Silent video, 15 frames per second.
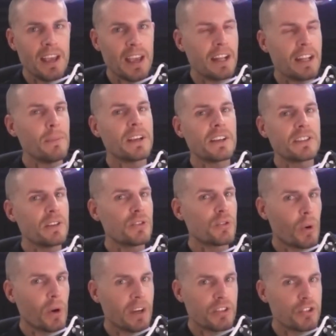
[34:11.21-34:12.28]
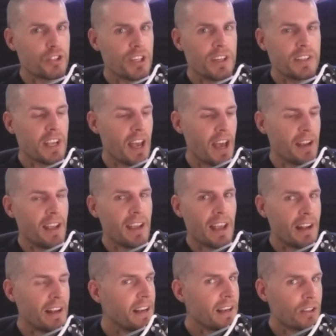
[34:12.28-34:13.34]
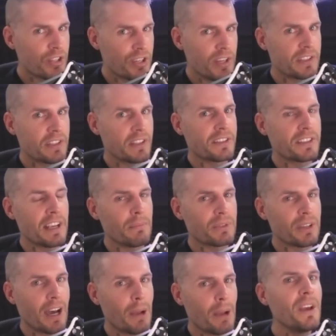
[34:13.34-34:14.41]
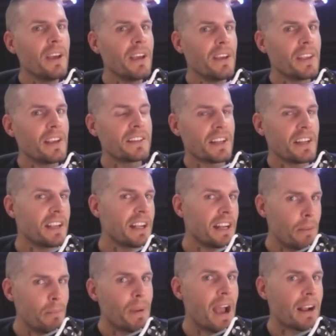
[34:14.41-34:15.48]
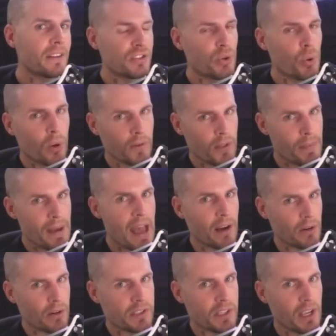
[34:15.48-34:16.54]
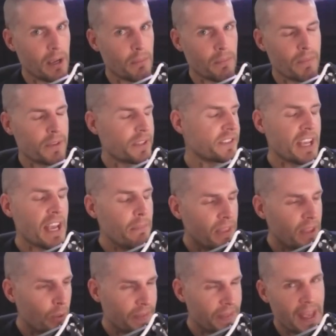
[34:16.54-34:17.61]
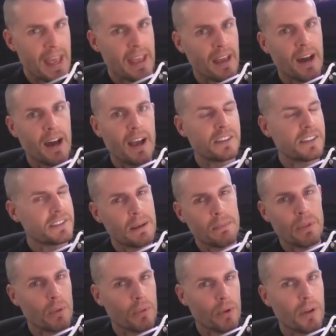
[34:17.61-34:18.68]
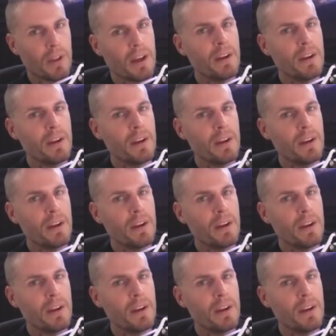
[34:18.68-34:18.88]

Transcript: And then because he was wearing his cheese head and eating cheese at the same time, he thinks that he can impact the score of the Packers game. It's the same thing with the AI. It's the same thing with all that.